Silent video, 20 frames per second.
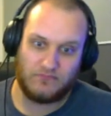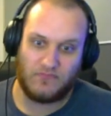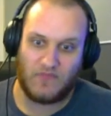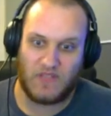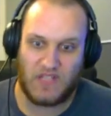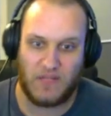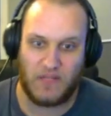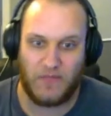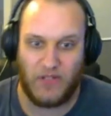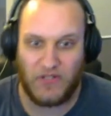
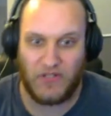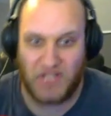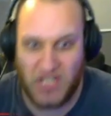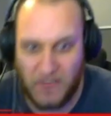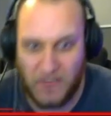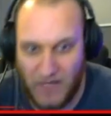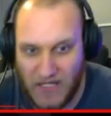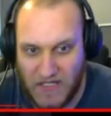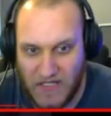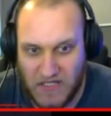some of your
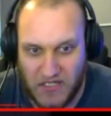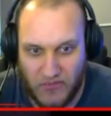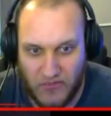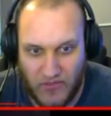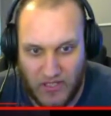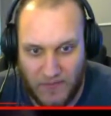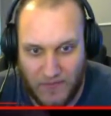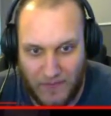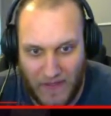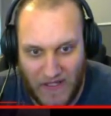teammates do
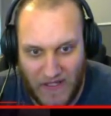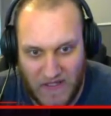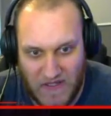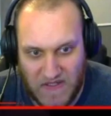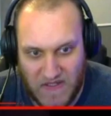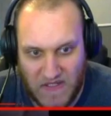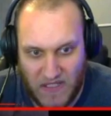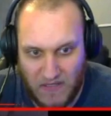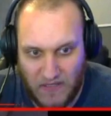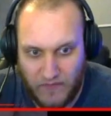end up buying
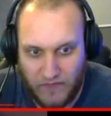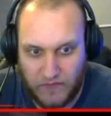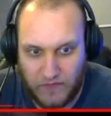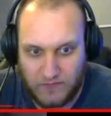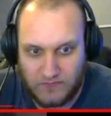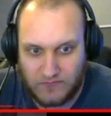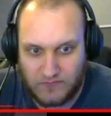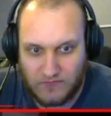stuff,